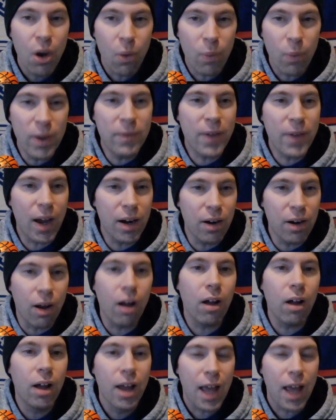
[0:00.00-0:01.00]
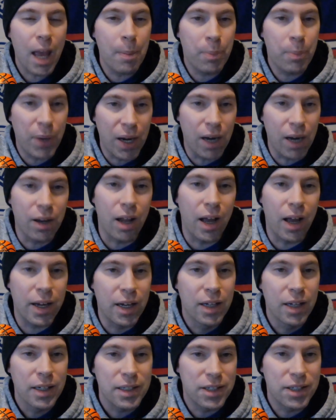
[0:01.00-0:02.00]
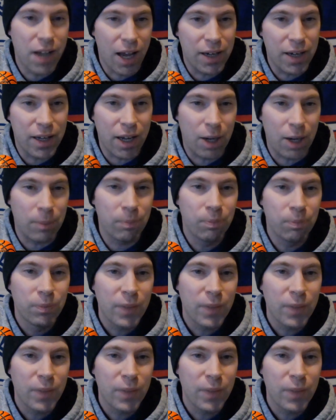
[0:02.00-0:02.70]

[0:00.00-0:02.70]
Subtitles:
We've got it all at BetOnline.net.